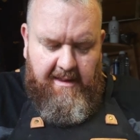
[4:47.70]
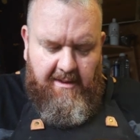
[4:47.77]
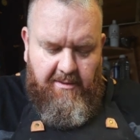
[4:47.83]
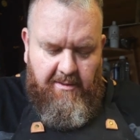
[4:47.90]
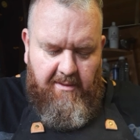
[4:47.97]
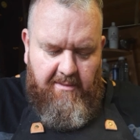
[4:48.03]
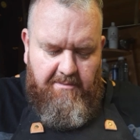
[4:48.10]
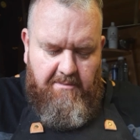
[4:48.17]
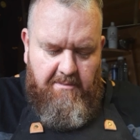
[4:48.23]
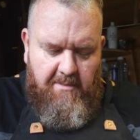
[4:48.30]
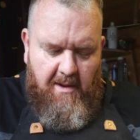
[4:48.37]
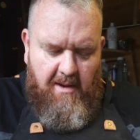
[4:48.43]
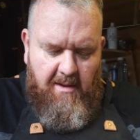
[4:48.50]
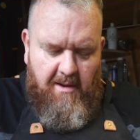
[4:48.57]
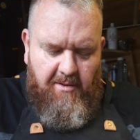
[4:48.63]
is
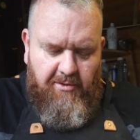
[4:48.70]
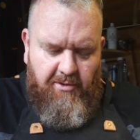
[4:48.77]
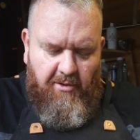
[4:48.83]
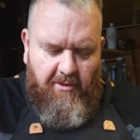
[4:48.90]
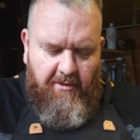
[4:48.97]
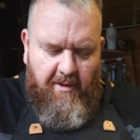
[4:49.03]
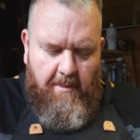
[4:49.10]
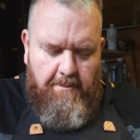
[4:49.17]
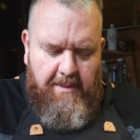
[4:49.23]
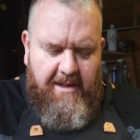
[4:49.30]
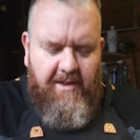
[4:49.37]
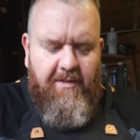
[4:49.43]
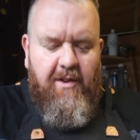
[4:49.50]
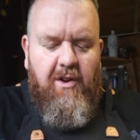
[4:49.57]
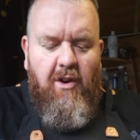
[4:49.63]
a sort of a bit
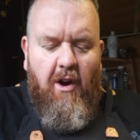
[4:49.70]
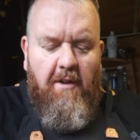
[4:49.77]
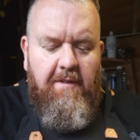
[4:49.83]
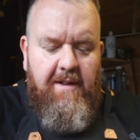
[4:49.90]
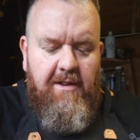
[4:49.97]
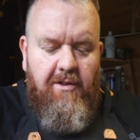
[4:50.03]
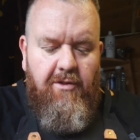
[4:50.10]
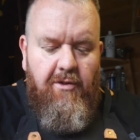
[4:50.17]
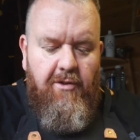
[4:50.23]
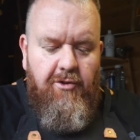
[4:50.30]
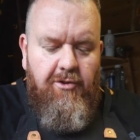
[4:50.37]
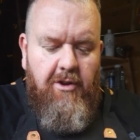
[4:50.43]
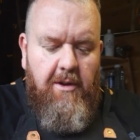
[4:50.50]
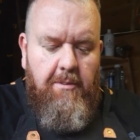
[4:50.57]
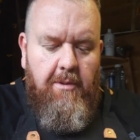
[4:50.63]
of a coffin sort of
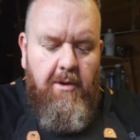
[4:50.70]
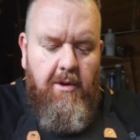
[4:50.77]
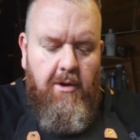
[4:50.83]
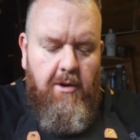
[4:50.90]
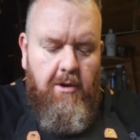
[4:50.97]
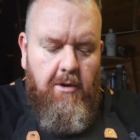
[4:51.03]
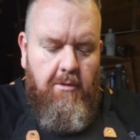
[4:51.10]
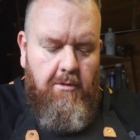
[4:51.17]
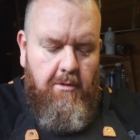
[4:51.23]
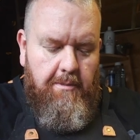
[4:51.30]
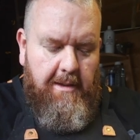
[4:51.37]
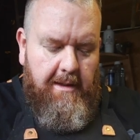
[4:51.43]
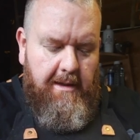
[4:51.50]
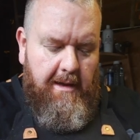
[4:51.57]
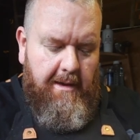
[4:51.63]
shape. Would
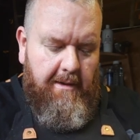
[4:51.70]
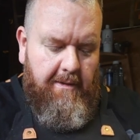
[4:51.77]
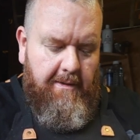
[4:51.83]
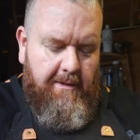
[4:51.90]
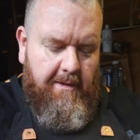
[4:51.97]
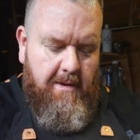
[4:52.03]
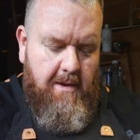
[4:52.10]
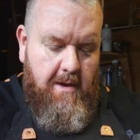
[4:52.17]
be nice.